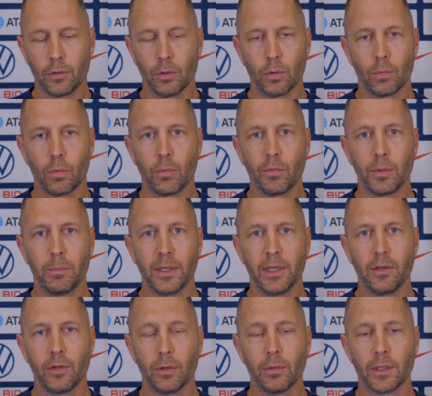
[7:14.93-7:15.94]
doing what we've
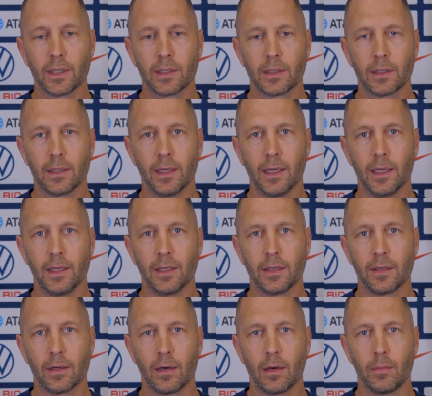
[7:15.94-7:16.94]
been doing
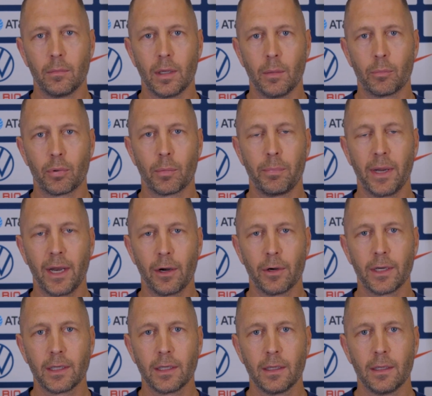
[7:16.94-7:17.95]
and
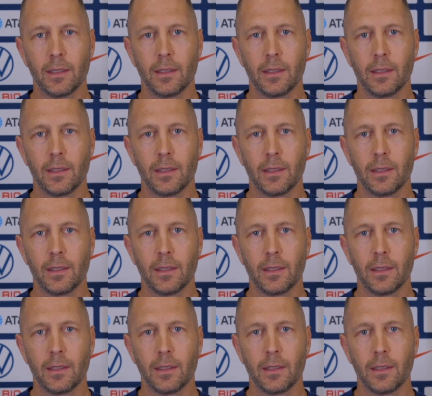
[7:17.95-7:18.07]
preparing